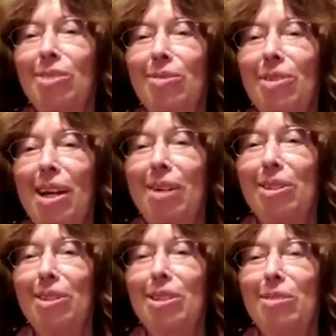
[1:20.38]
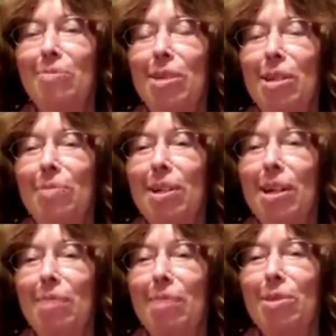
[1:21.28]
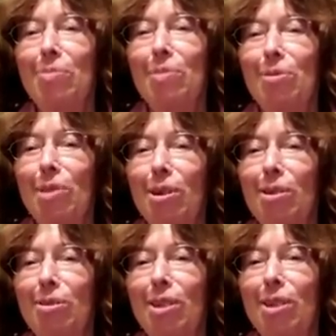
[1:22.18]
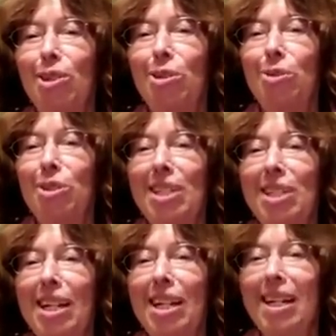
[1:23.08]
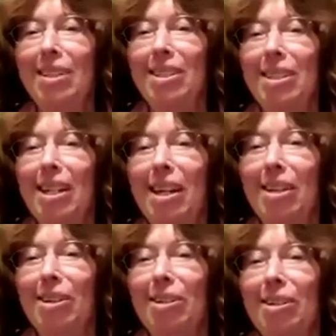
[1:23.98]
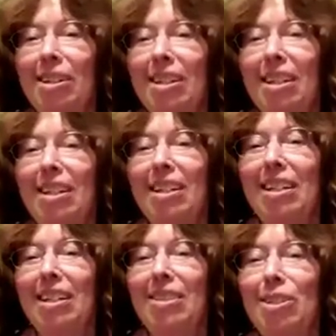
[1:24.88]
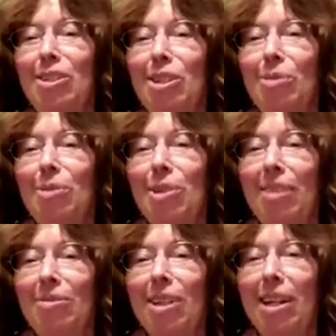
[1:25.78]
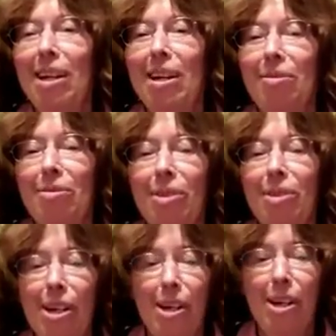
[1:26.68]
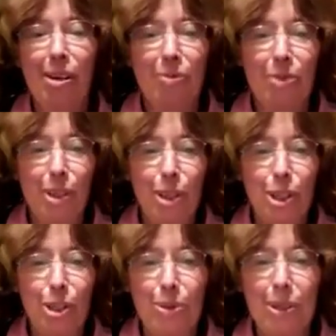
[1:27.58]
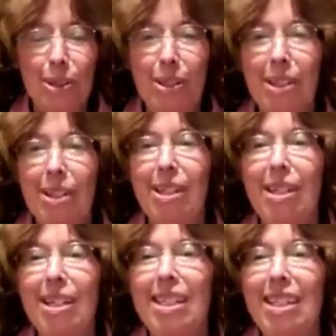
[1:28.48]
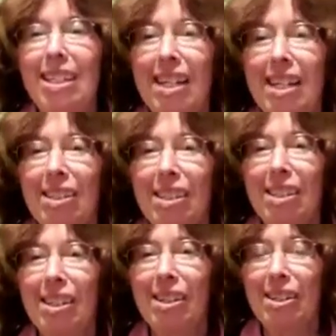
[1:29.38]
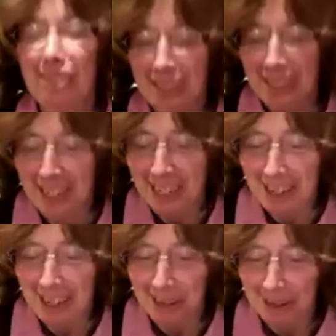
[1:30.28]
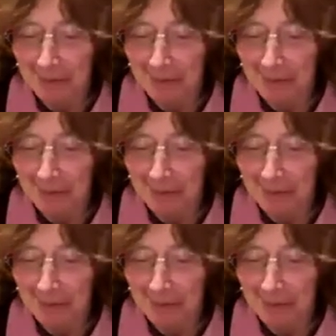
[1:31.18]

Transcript: of thousands of people come to Meron and Jews dance together. This year we'll have to have a virtual dancing together.